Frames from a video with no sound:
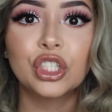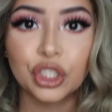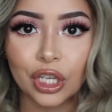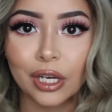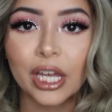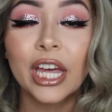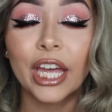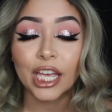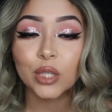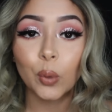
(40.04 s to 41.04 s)
Shook.
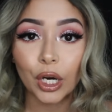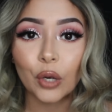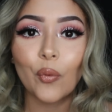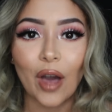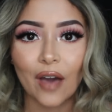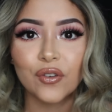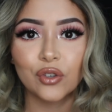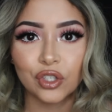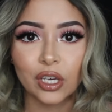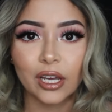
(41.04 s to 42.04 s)
His work will have
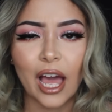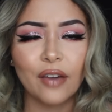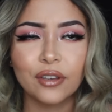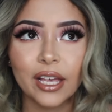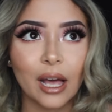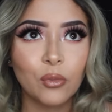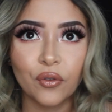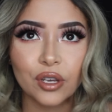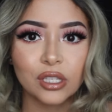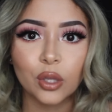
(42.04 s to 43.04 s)
you shook. I feel like I'm
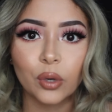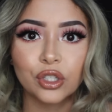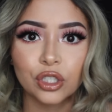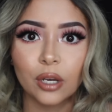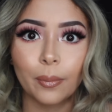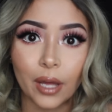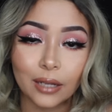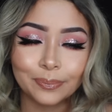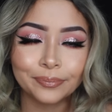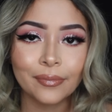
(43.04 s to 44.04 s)
overusing the word shook,
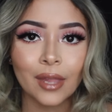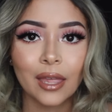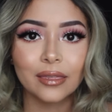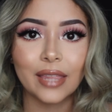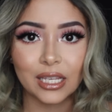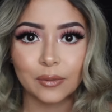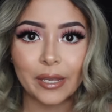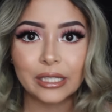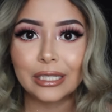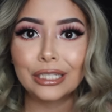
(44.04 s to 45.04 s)
but that's
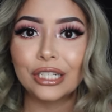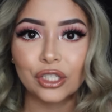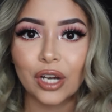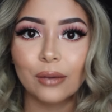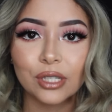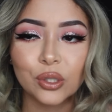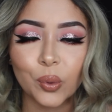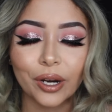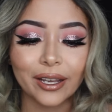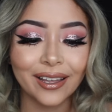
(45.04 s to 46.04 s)
basically describes
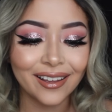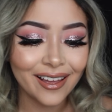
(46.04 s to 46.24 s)
his work.